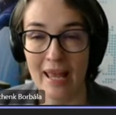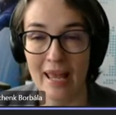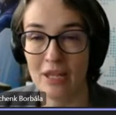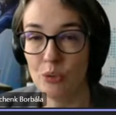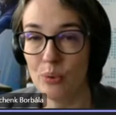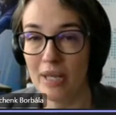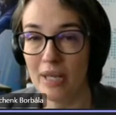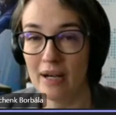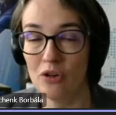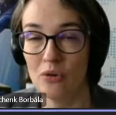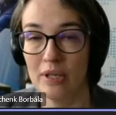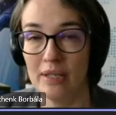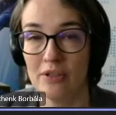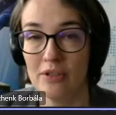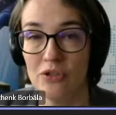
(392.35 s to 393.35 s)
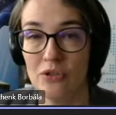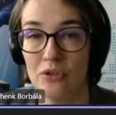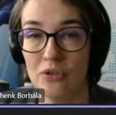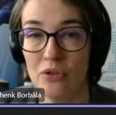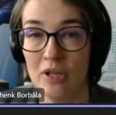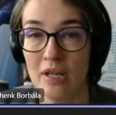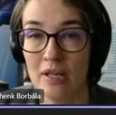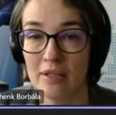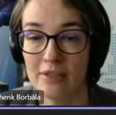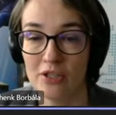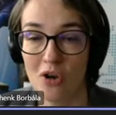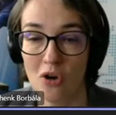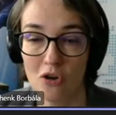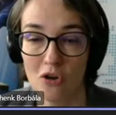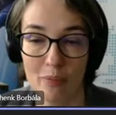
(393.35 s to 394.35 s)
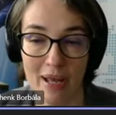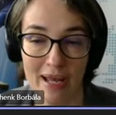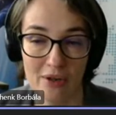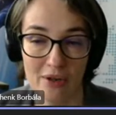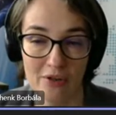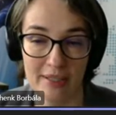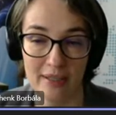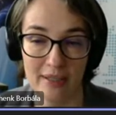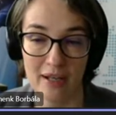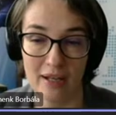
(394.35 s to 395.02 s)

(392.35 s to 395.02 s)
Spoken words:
and we are going to talk about